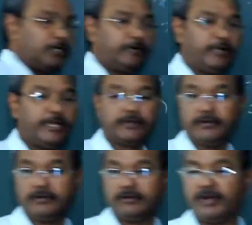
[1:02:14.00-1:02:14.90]
take
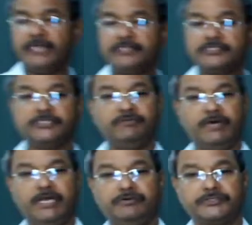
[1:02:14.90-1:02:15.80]
9 such
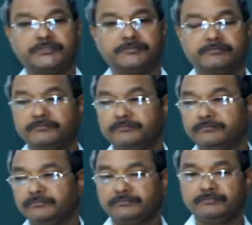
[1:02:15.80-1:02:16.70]
values.
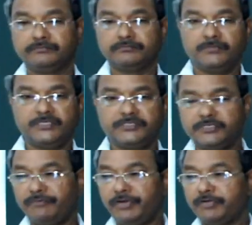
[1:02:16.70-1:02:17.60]
This is a way
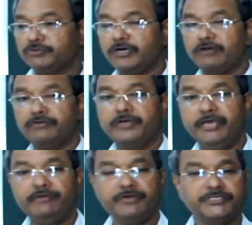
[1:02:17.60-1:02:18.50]
to solve
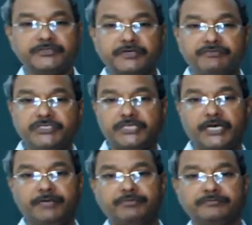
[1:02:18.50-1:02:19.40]
equations of this type.
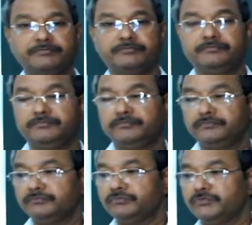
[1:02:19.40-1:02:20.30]

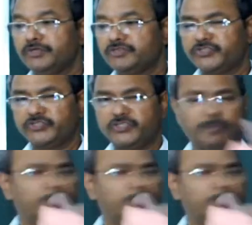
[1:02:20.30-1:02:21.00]
Suppose